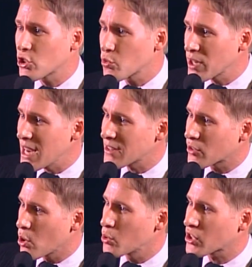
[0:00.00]
and to
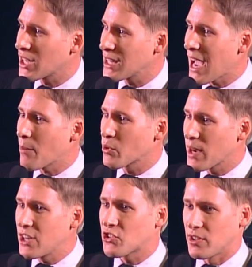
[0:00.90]
create those
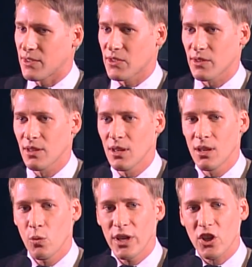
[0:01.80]
collaborations,